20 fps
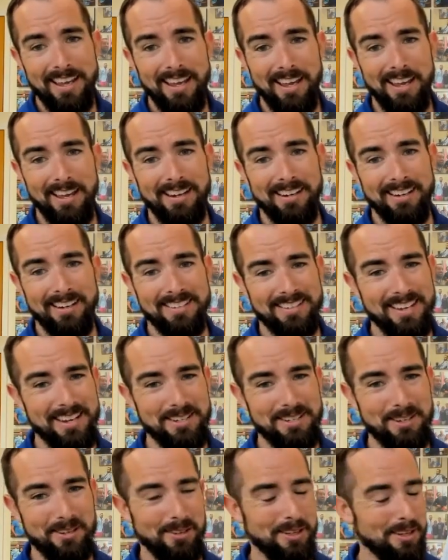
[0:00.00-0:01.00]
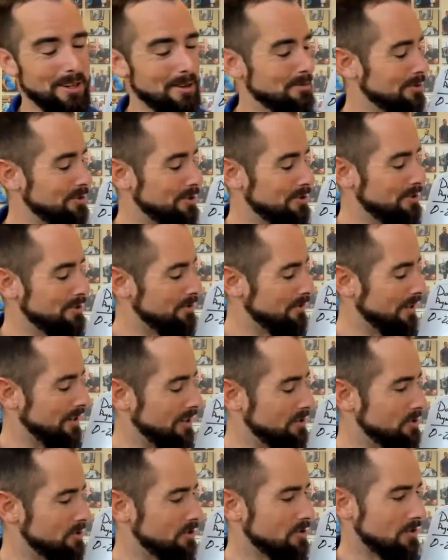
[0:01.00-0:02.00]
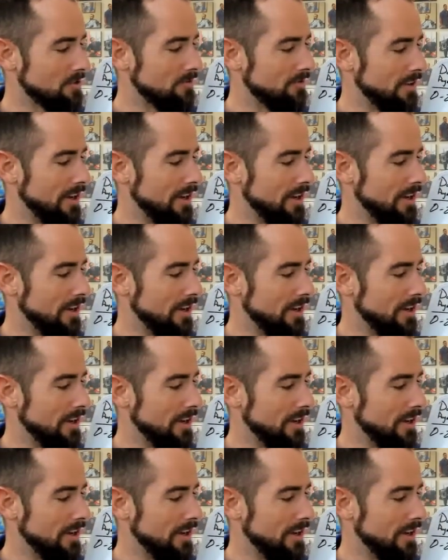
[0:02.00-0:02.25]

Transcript: and essentially, what you're doing is you're just